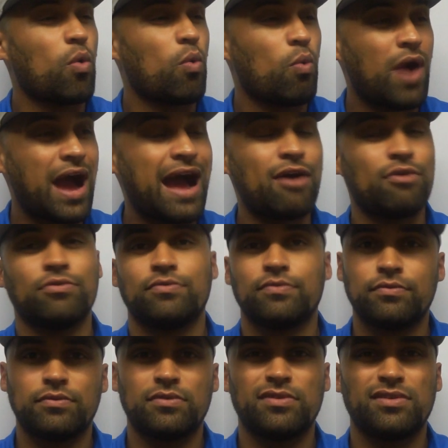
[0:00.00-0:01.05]
Wow,
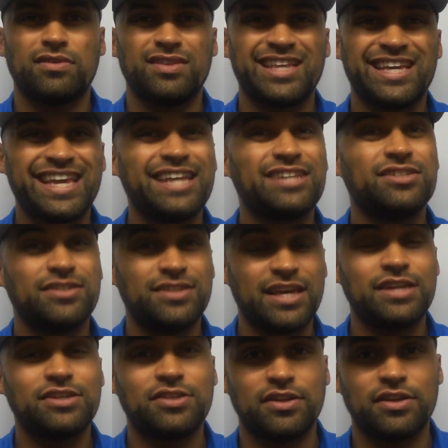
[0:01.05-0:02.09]
the geezer's
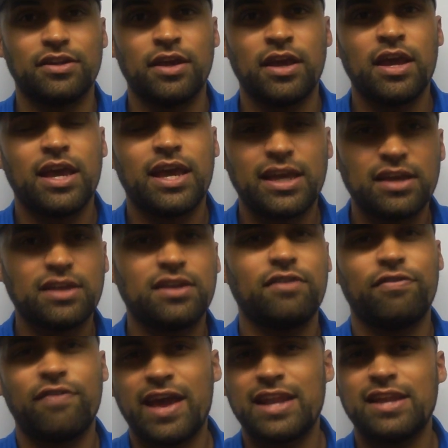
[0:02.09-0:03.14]
decent. He can
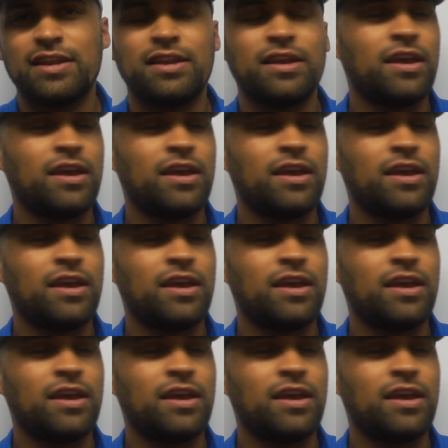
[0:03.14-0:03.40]
defend.